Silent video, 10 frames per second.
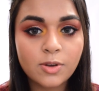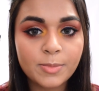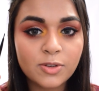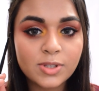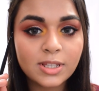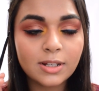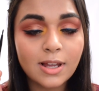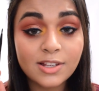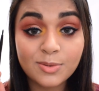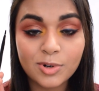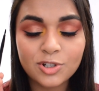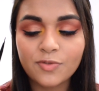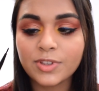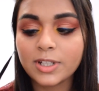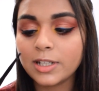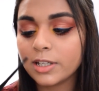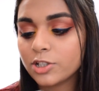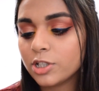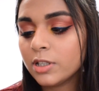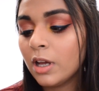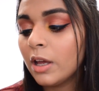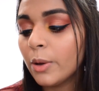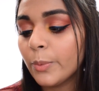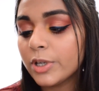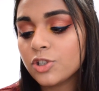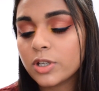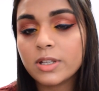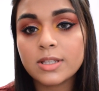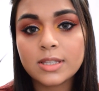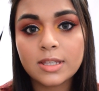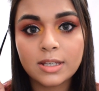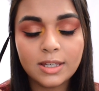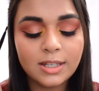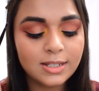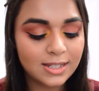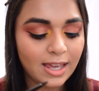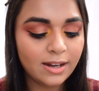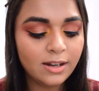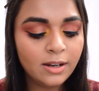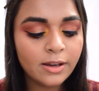I'm using the last brush of the collection, which is the E10,